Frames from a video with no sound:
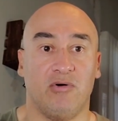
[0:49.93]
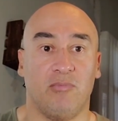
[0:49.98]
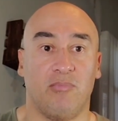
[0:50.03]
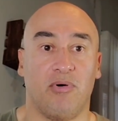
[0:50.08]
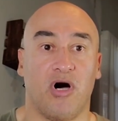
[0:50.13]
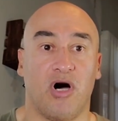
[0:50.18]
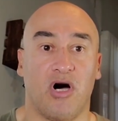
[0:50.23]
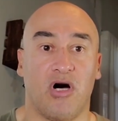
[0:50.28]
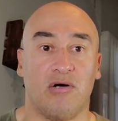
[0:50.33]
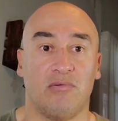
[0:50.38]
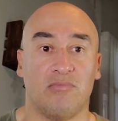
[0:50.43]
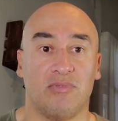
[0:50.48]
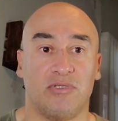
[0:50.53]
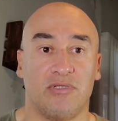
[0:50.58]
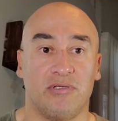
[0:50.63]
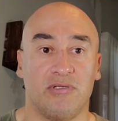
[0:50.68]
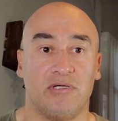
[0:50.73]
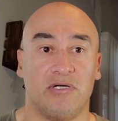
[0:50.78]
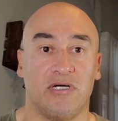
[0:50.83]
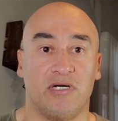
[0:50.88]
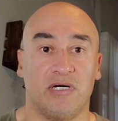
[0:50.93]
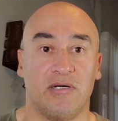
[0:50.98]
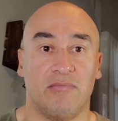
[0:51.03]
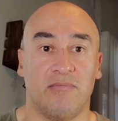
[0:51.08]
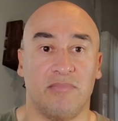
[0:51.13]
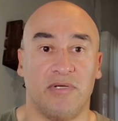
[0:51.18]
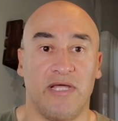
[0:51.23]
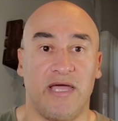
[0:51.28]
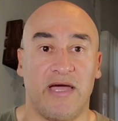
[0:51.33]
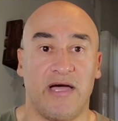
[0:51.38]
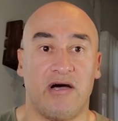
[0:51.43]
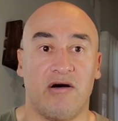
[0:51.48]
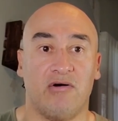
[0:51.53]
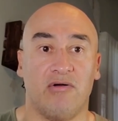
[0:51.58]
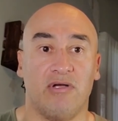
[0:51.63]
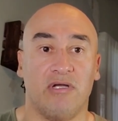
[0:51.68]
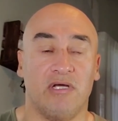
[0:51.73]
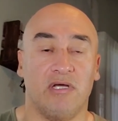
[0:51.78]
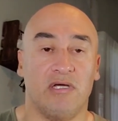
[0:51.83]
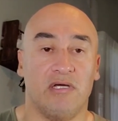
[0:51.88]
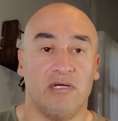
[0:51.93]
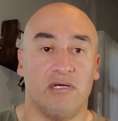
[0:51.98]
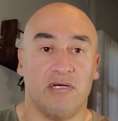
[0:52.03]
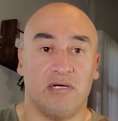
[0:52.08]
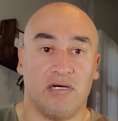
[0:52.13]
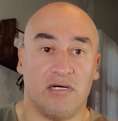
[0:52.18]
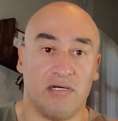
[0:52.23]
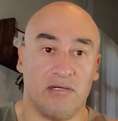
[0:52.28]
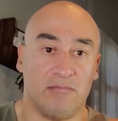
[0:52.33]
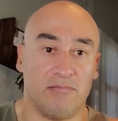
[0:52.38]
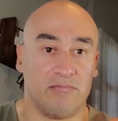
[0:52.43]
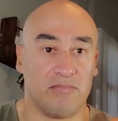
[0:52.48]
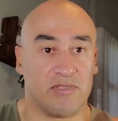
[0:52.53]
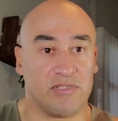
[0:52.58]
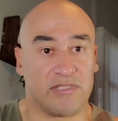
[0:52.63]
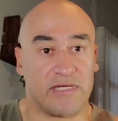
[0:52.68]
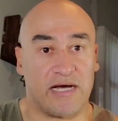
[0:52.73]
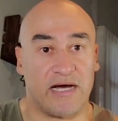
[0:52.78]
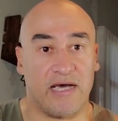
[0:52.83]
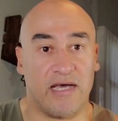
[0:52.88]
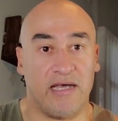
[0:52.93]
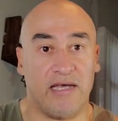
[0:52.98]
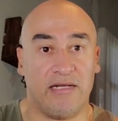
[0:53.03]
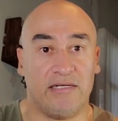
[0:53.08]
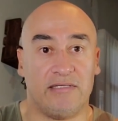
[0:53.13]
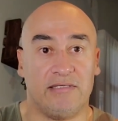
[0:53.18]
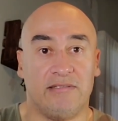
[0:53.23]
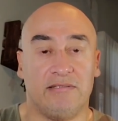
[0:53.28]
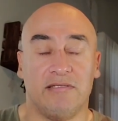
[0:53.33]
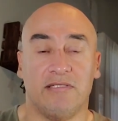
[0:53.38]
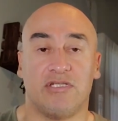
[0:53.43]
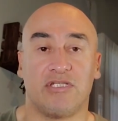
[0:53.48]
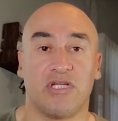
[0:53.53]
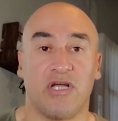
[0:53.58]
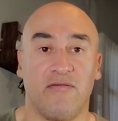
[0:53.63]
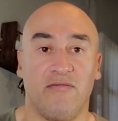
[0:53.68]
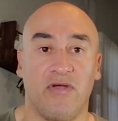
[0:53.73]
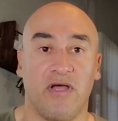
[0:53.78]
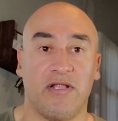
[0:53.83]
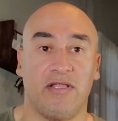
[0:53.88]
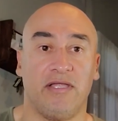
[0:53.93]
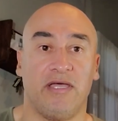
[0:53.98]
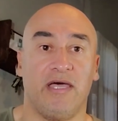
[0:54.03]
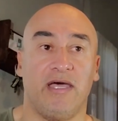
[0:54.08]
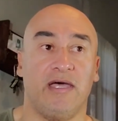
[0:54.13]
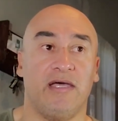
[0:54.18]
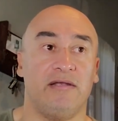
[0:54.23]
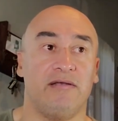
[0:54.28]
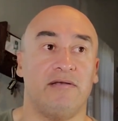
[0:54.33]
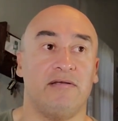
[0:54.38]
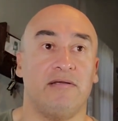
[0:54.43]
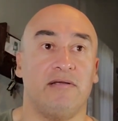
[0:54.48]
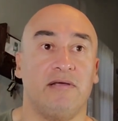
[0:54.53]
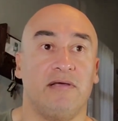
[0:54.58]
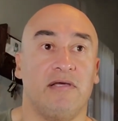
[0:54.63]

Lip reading: Palms up, down, side, and stuff like that.